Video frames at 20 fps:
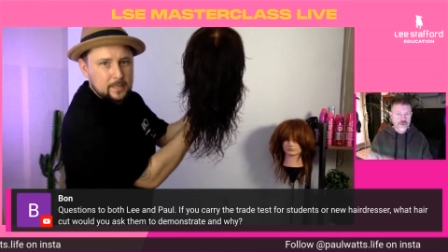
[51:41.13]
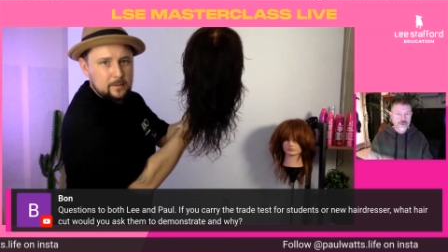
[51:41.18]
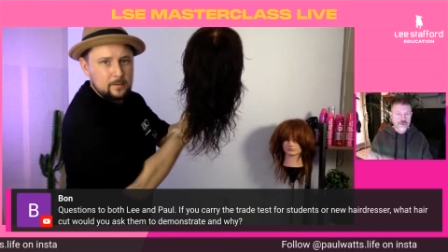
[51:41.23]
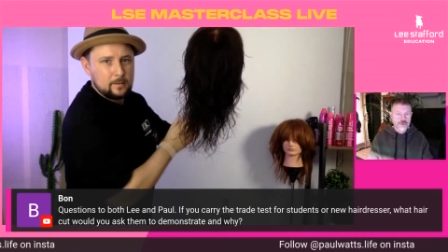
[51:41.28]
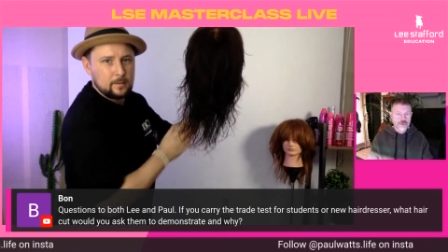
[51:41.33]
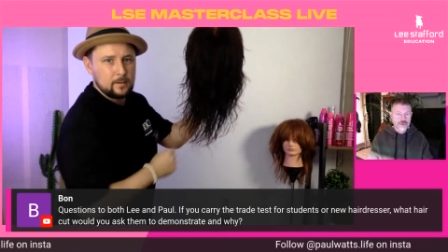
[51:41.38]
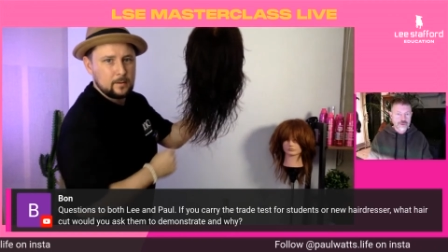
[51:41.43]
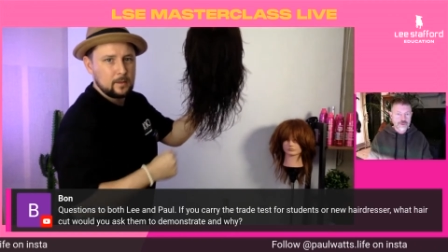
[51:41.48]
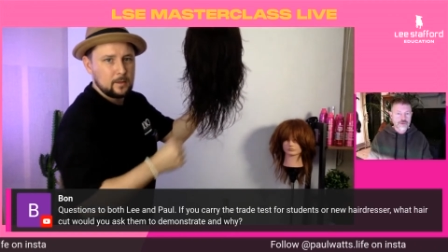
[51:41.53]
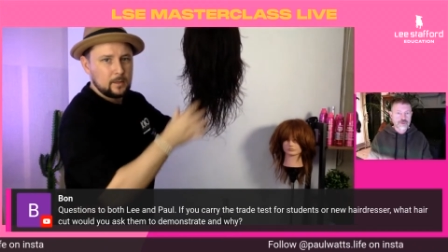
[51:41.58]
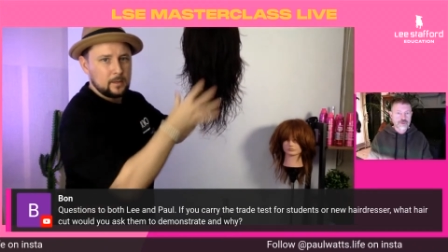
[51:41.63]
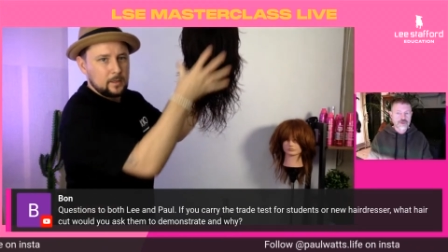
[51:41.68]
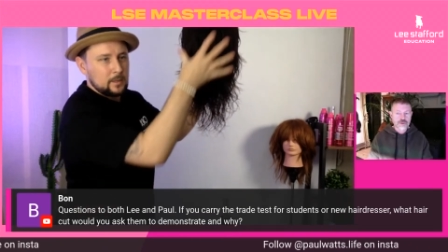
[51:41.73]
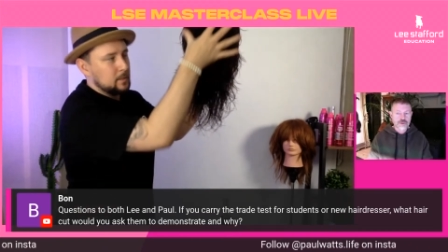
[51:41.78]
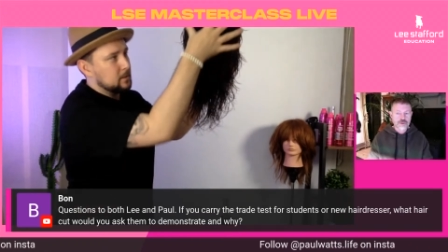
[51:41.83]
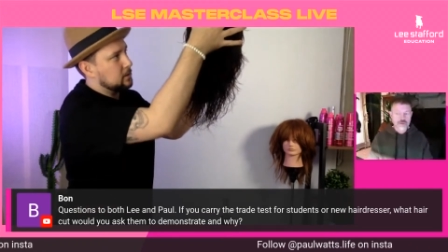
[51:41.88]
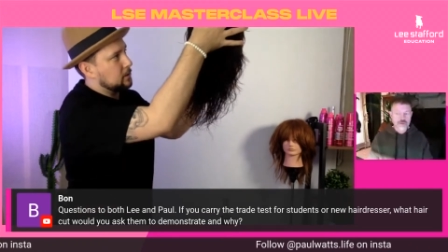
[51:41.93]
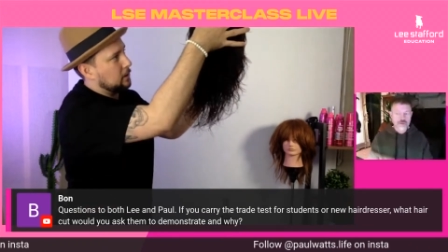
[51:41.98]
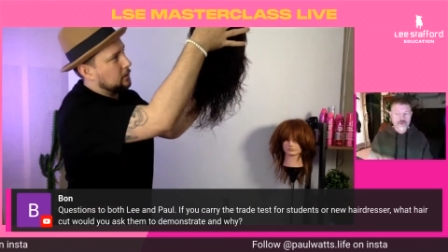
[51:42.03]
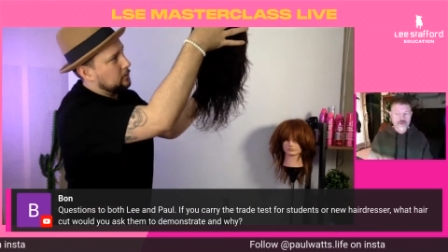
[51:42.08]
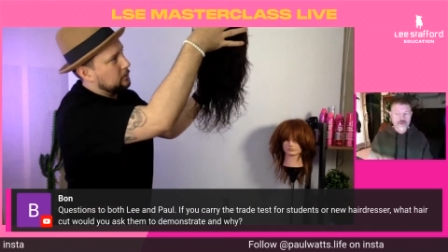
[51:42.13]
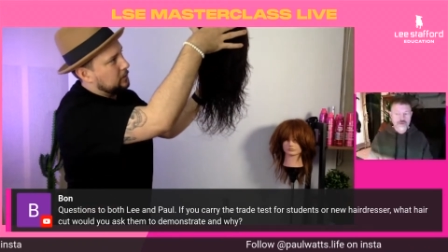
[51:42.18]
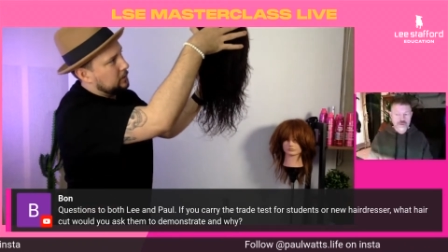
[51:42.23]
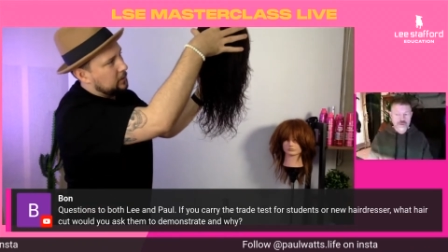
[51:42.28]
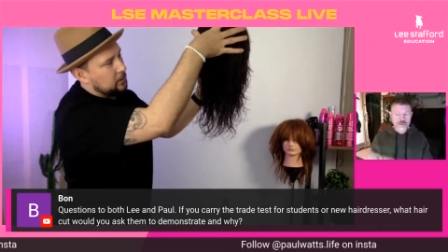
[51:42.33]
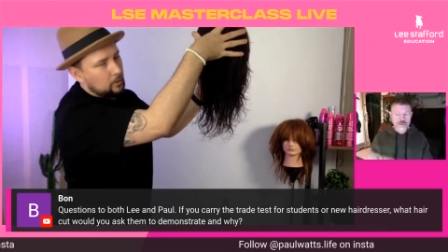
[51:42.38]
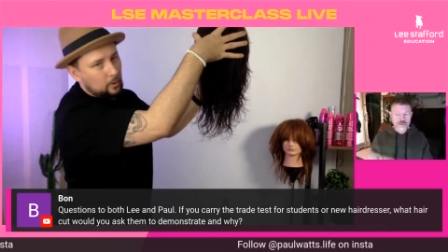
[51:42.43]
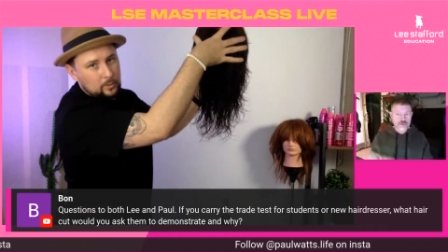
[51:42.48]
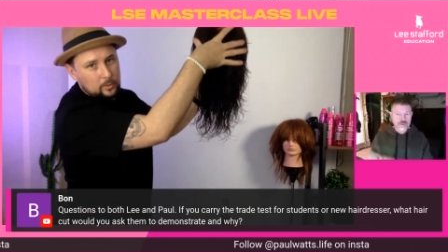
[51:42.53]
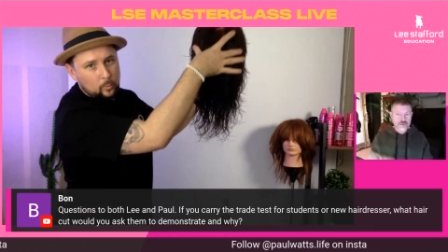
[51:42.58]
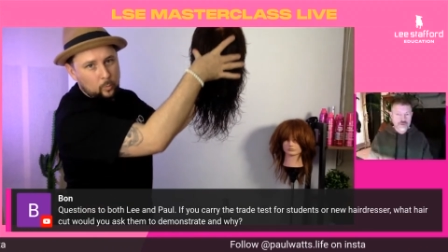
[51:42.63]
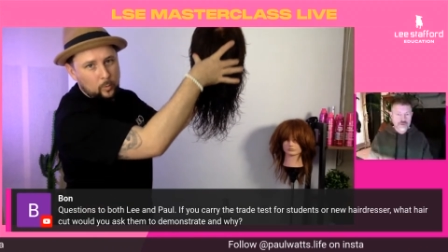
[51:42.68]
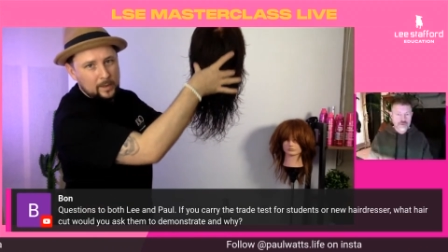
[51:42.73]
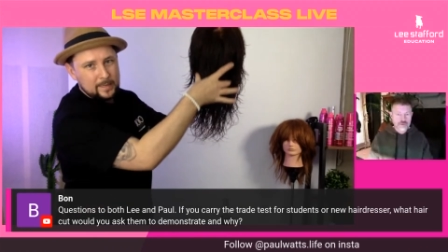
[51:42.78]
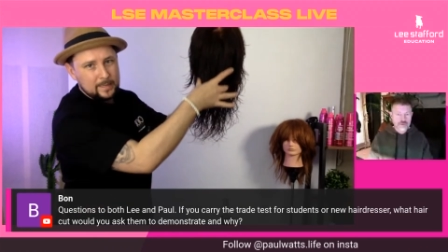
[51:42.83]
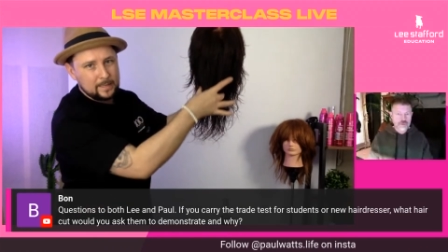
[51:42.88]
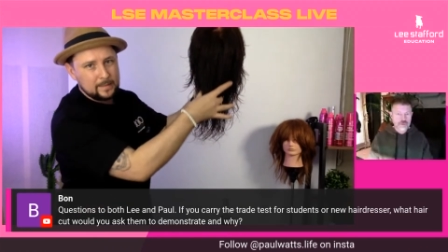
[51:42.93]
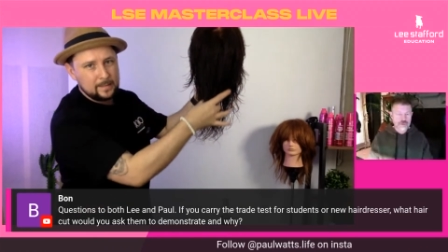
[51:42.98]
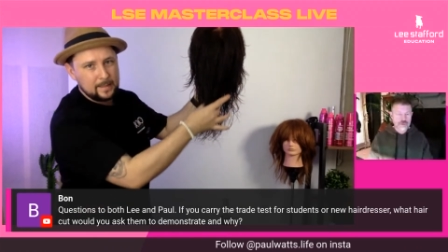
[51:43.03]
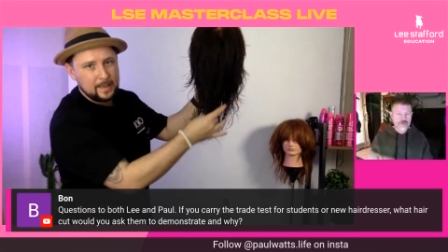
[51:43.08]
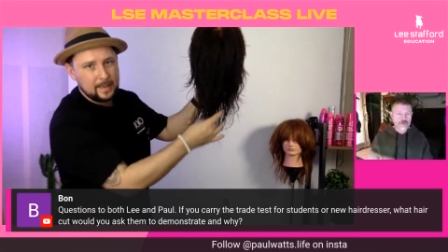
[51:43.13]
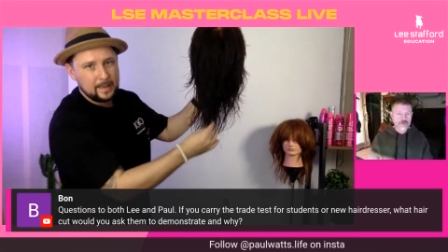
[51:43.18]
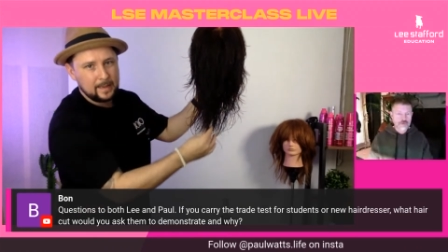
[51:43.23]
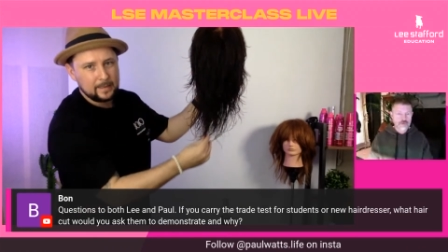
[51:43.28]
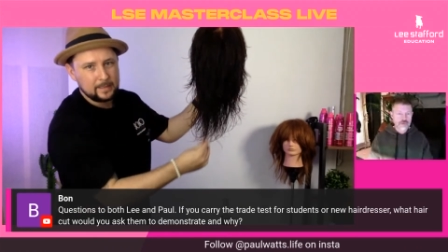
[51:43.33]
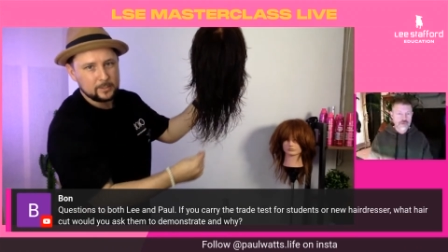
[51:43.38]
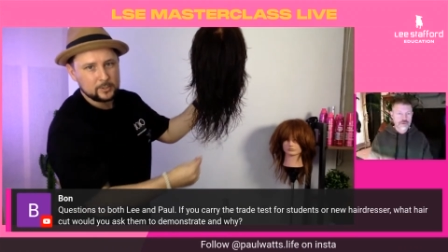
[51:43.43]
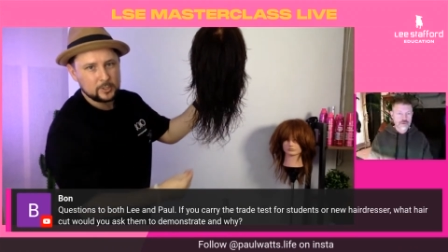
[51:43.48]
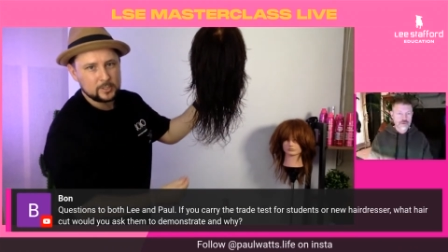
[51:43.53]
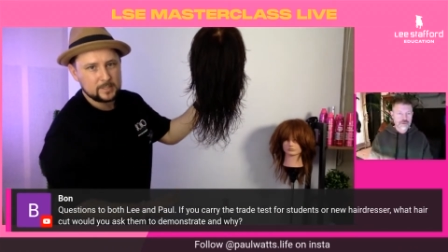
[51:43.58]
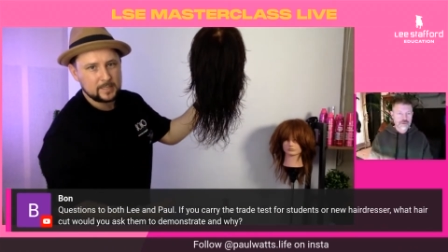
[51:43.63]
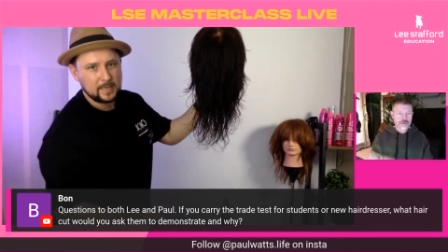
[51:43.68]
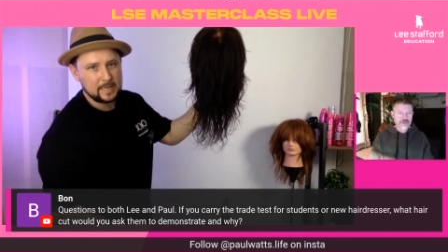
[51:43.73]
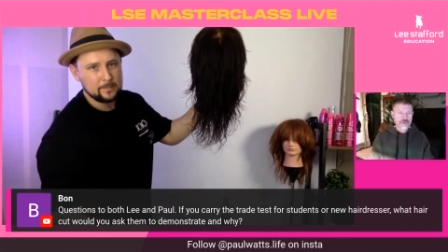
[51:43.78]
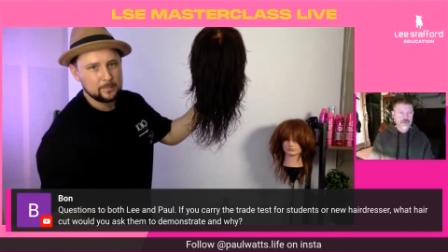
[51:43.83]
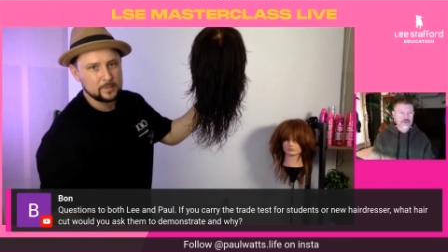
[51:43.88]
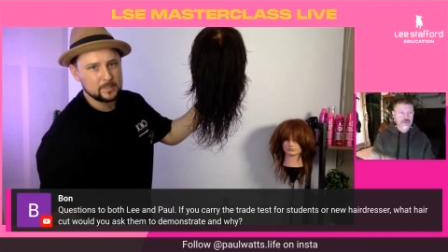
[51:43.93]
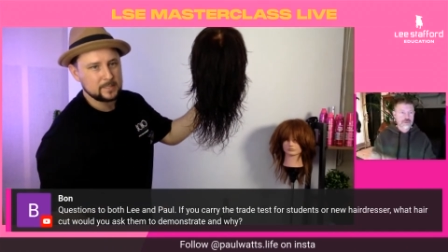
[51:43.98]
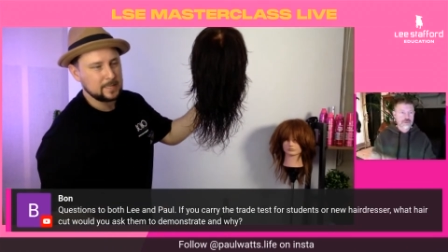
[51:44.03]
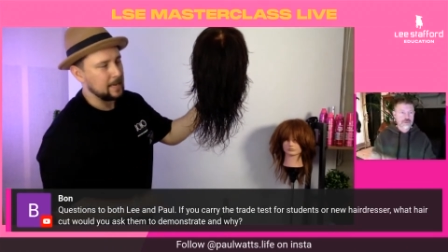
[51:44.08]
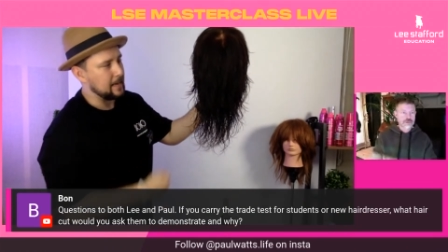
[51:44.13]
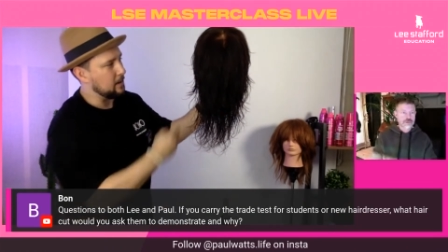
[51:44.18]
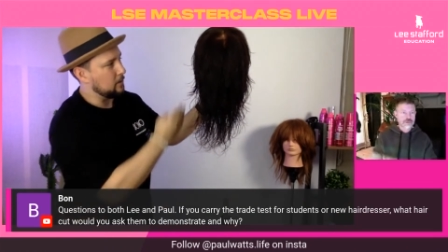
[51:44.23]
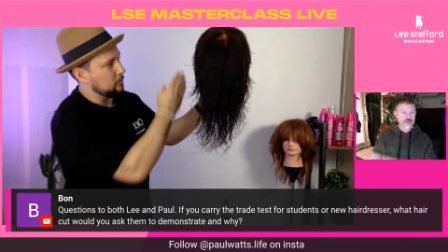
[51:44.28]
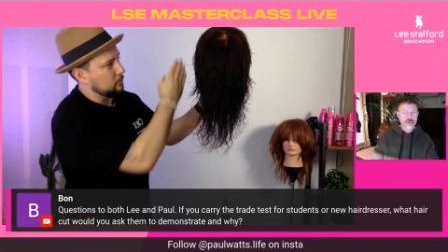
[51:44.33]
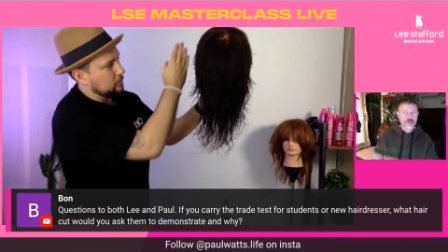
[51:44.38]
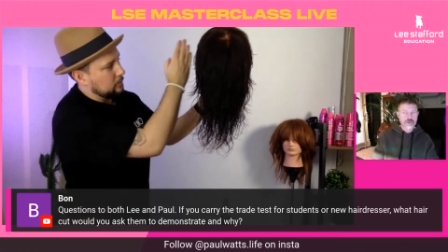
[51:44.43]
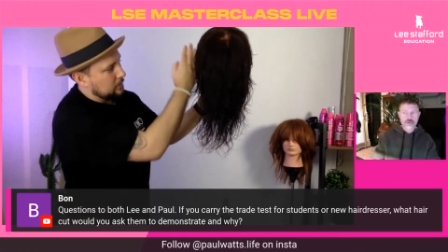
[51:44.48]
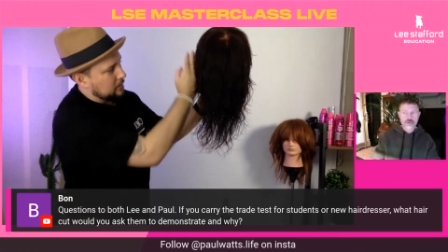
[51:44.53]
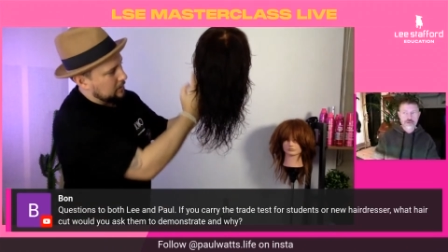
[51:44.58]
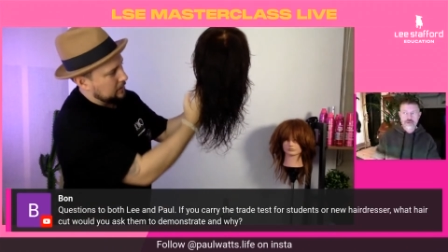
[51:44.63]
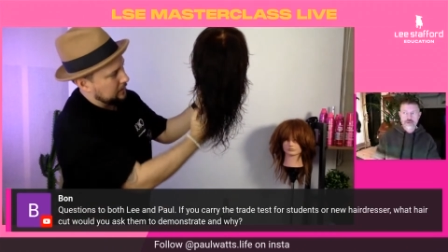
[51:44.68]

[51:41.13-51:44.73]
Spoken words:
in? So you got the weight in there, and it just tapers down